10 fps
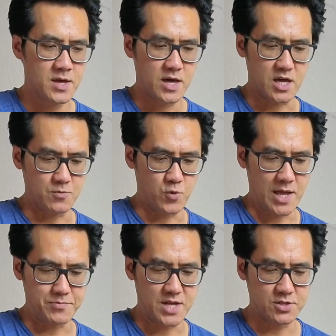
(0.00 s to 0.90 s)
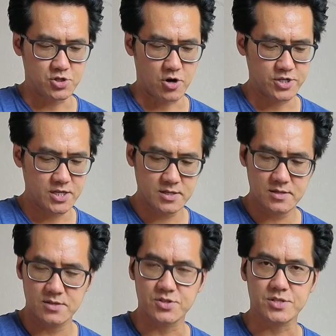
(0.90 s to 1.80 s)
and when I'm done charging,
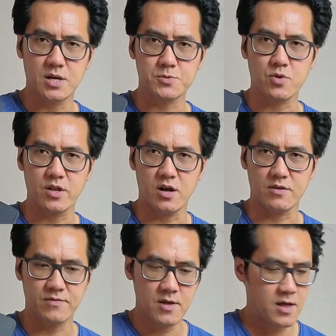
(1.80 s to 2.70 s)
it just comes right off.